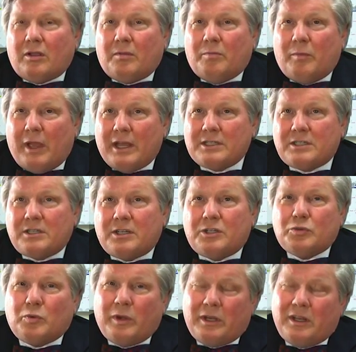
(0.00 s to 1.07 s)

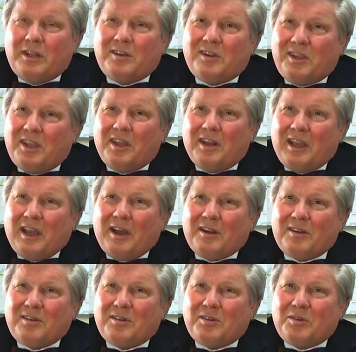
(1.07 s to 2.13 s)
message we need to get out
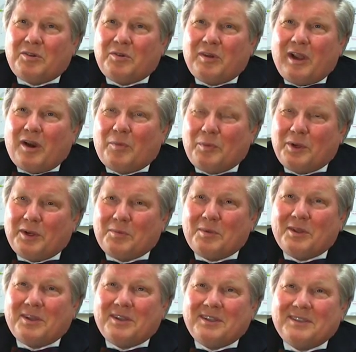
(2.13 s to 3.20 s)
to our
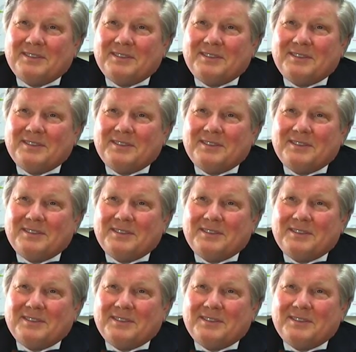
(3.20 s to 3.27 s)
public.